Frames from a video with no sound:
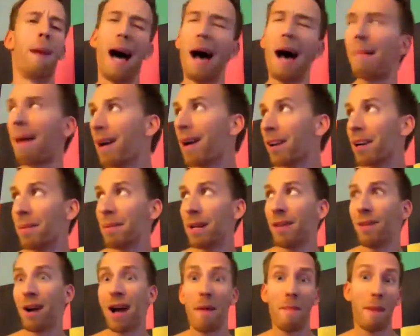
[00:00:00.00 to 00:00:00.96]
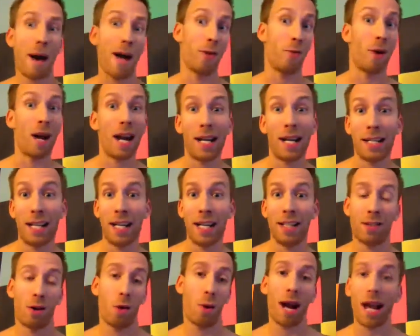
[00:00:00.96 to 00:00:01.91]
I'm not going to be around. My
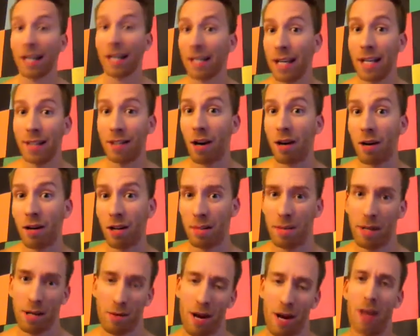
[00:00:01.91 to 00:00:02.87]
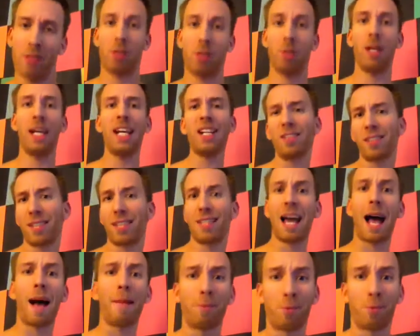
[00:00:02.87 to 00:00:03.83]
grandkids, grandkids aren't going to be around. So he just
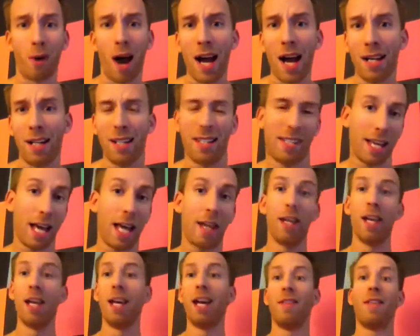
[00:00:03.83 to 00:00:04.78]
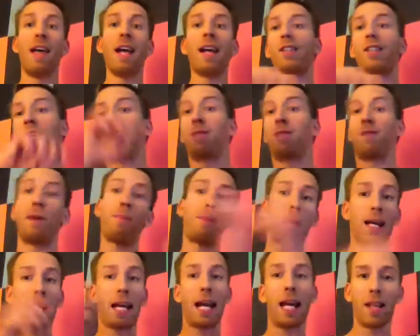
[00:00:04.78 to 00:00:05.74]
stopped writing and said, they could just flip
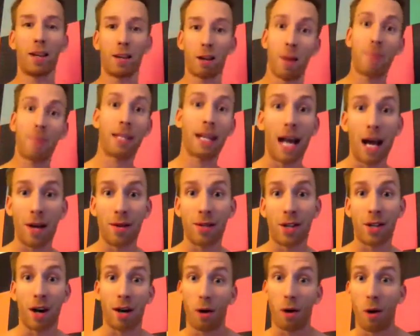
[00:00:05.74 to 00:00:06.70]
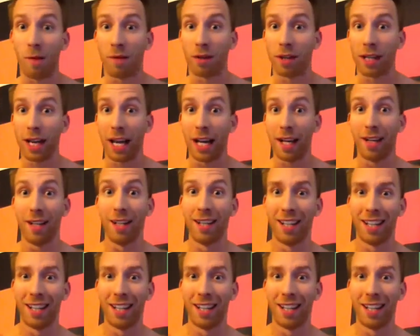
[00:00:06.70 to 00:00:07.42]
that calendar upside down and start over again.